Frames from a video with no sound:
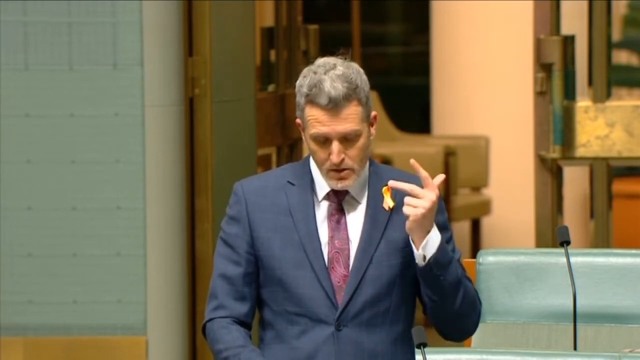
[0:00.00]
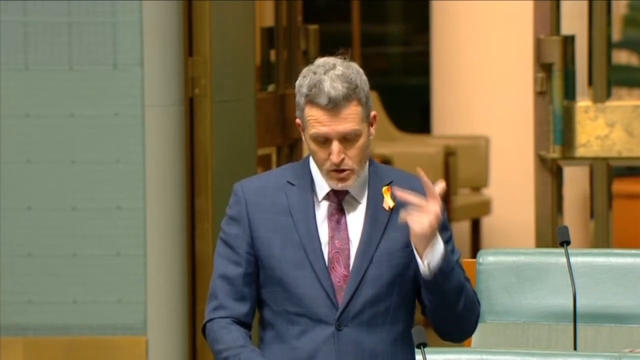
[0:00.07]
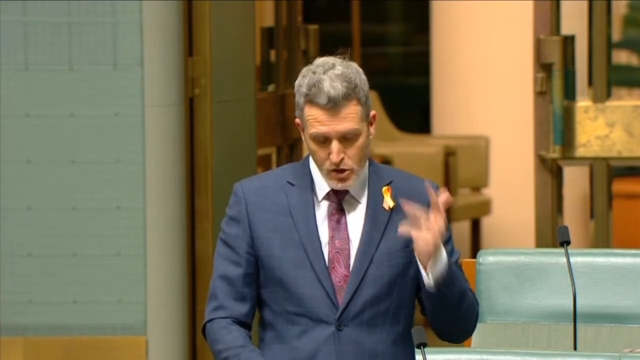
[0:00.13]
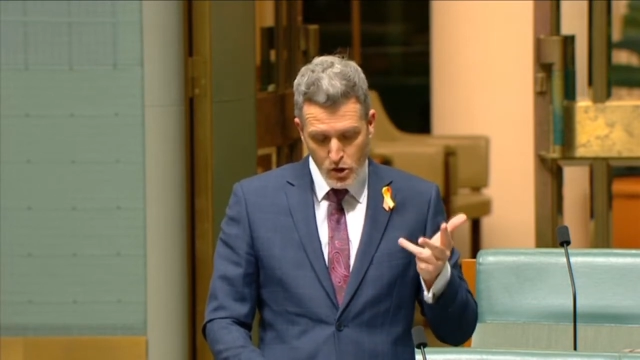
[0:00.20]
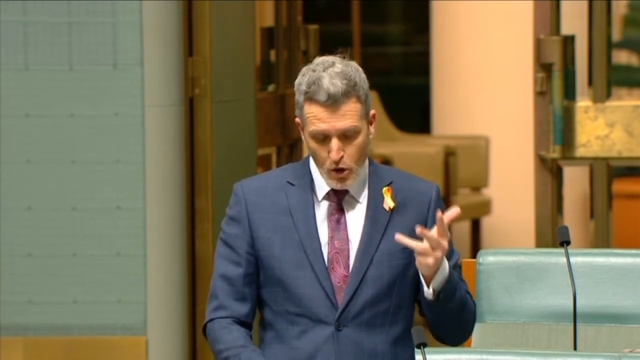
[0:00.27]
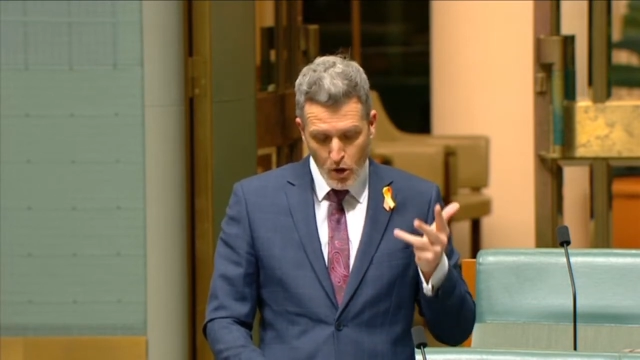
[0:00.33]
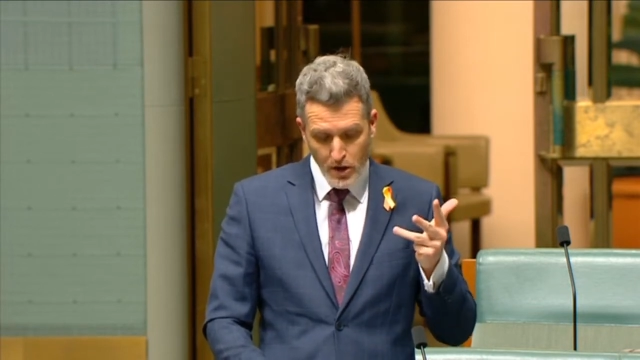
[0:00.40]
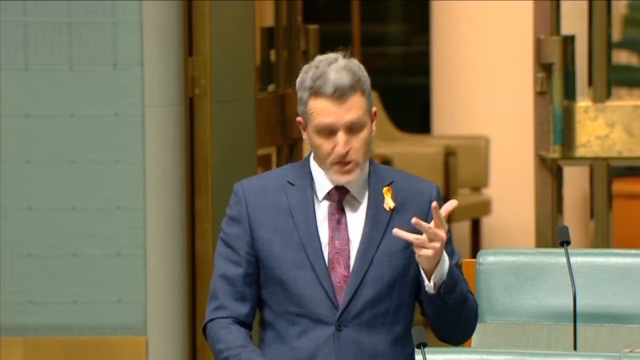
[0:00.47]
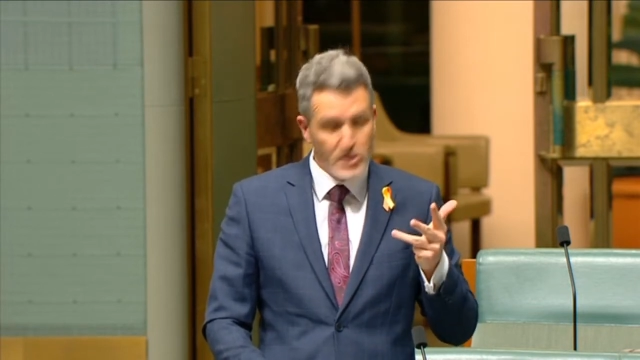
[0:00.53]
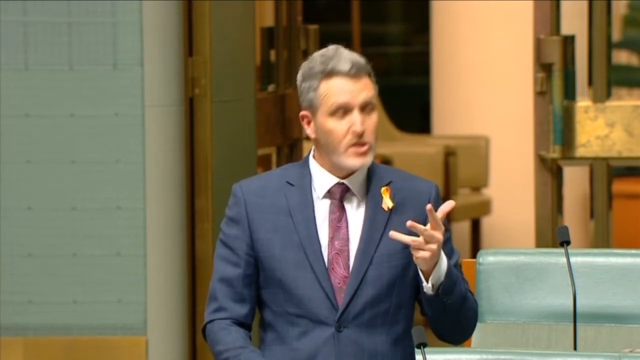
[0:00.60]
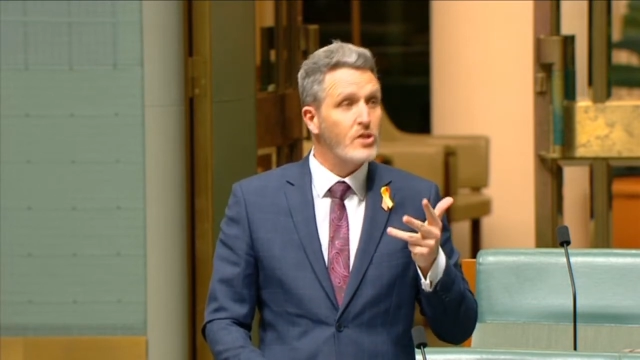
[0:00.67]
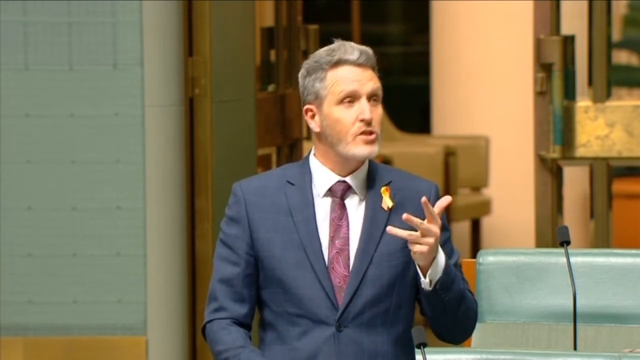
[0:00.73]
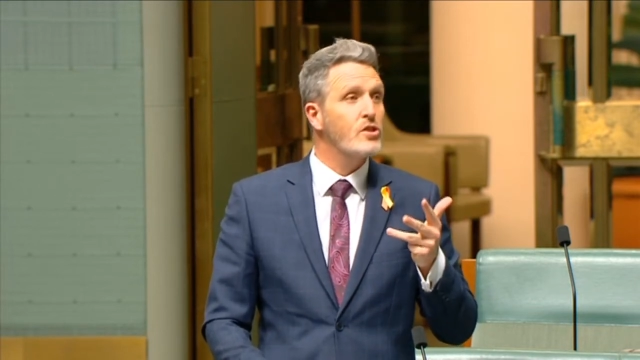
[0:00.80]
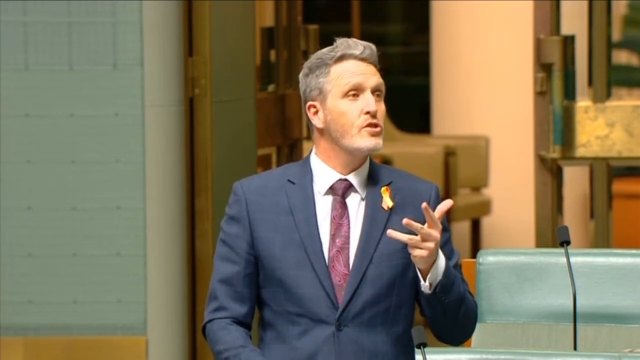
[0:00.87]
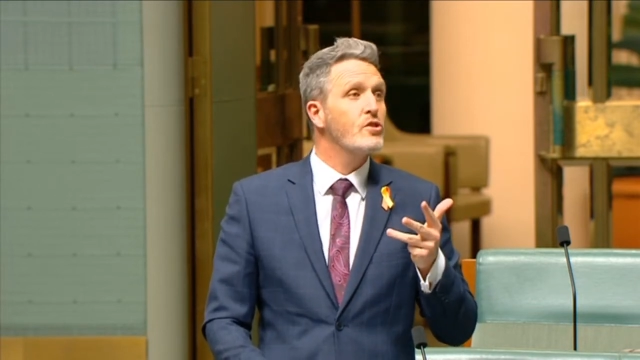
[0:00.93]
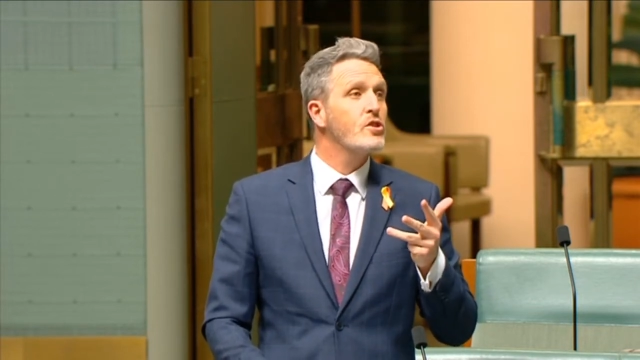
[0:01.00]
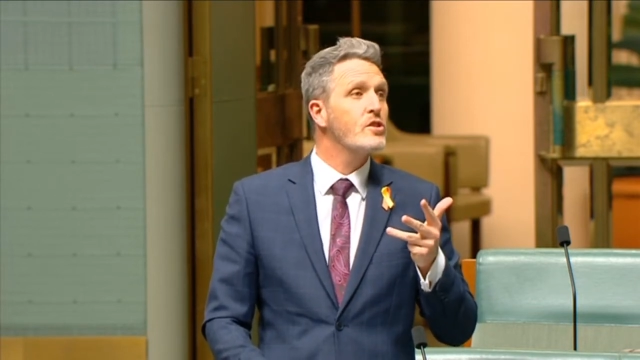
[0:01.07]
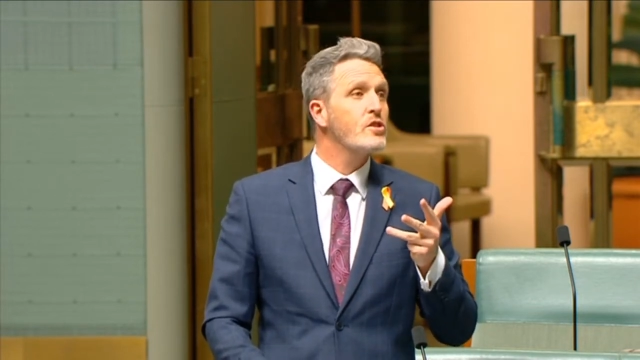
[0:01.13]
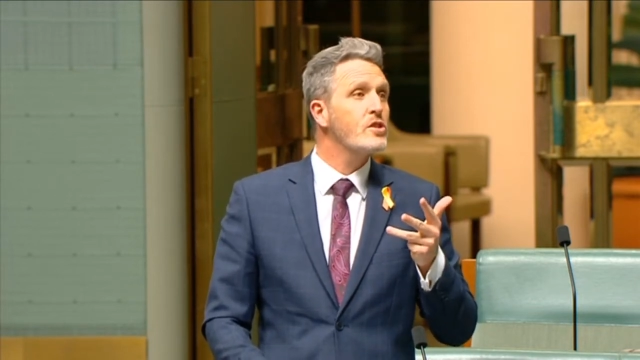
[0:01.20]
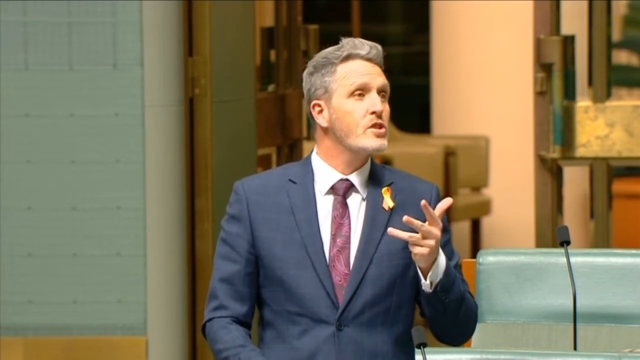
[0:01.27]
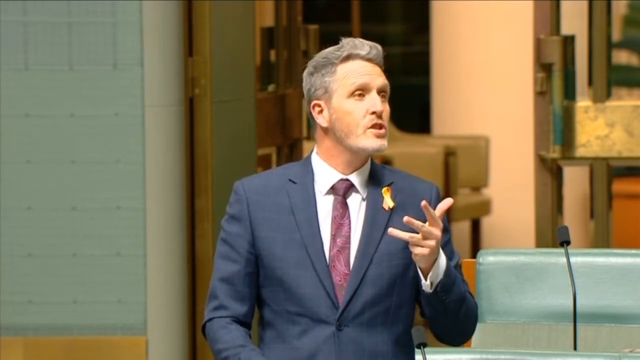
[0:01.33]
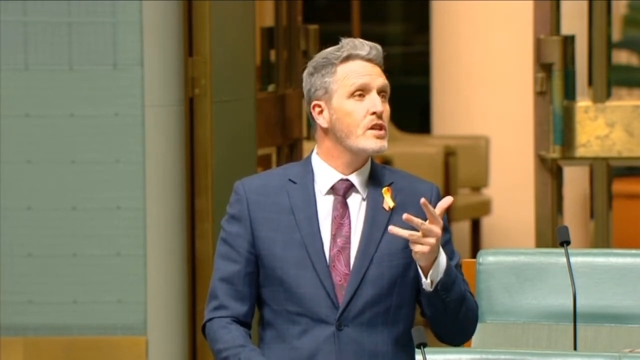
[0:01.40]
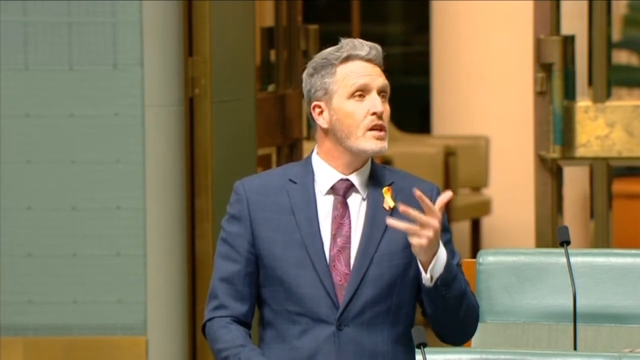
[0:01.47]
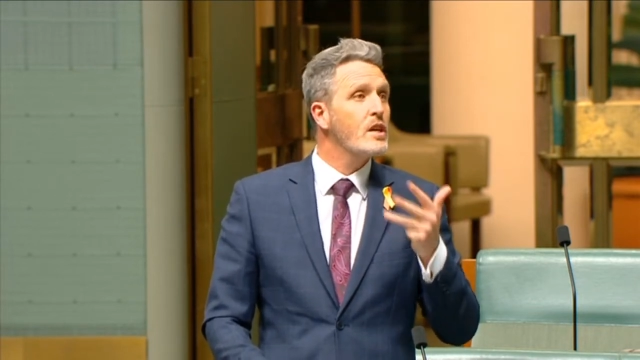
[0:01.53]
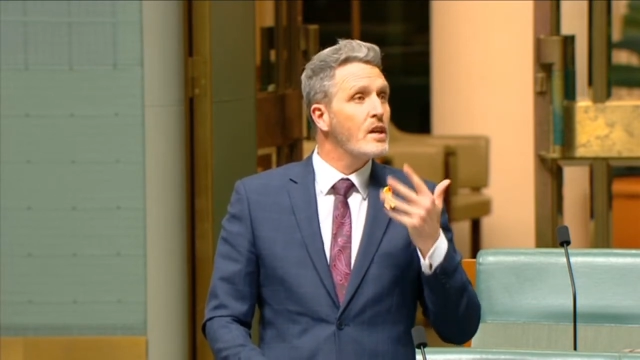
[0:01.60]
strong institutions,